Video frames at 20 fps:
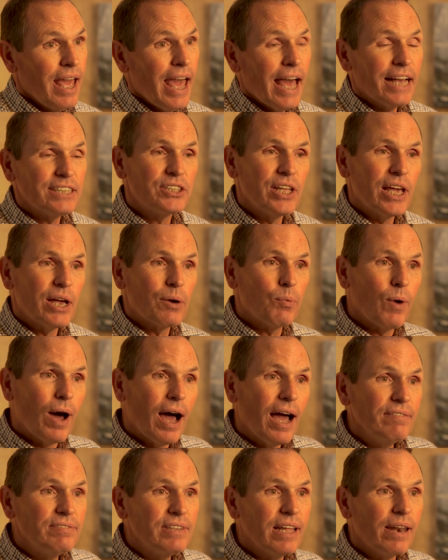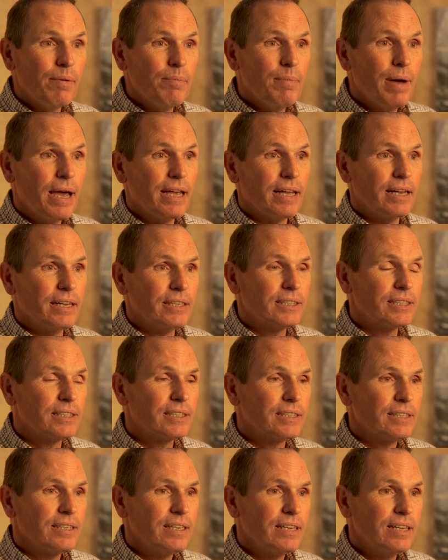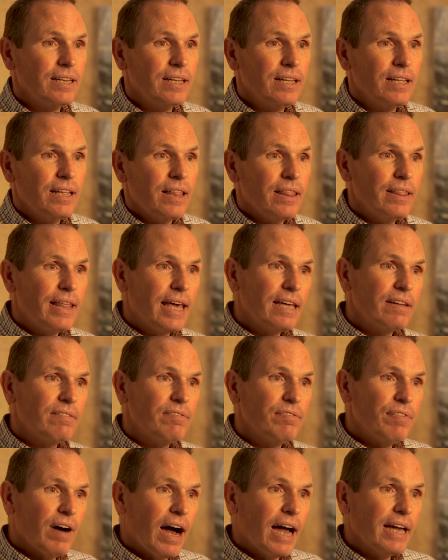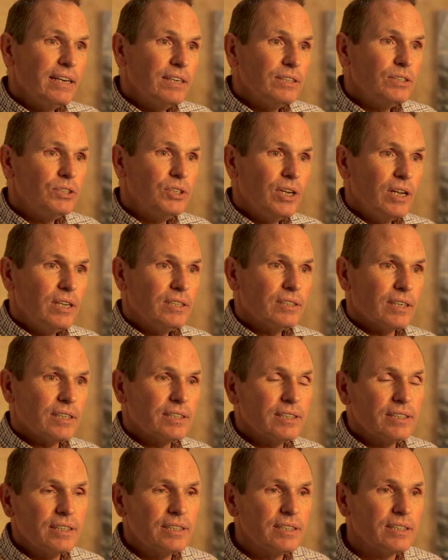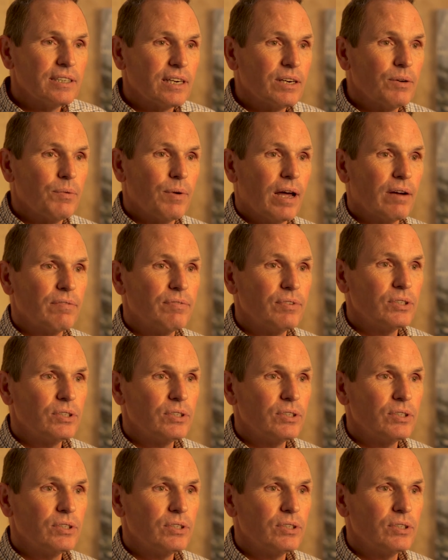As they arrived in Emmaus, they invited Jesus to stick around for